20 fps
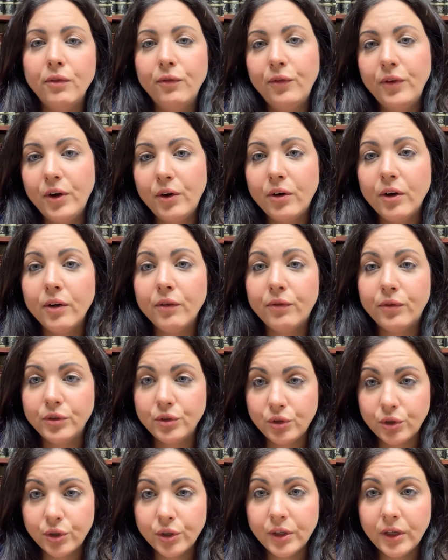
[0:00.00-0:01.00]
fear of
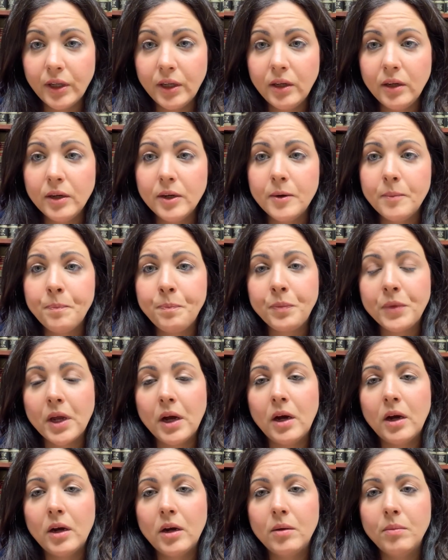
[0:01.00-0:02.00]
returning
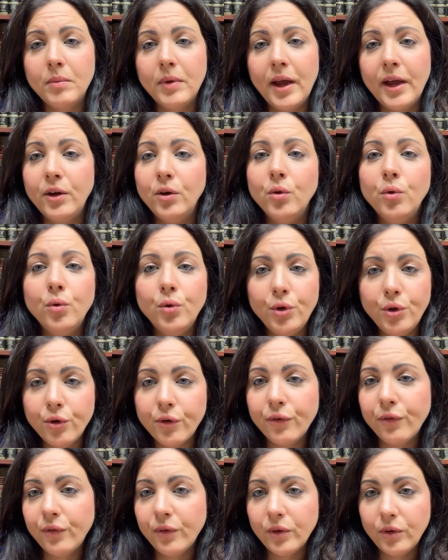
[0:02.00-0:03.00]
and who
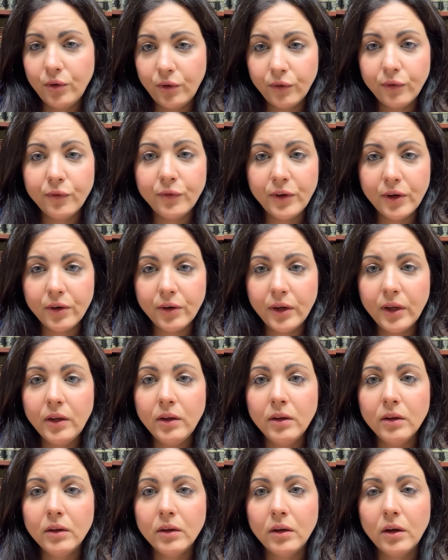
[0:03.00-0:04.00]
you're
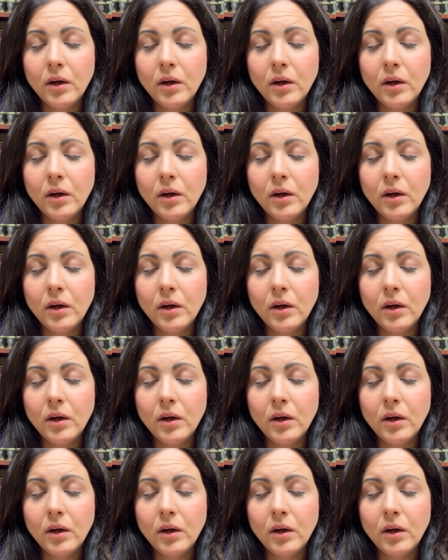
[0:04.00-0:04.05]
fearing.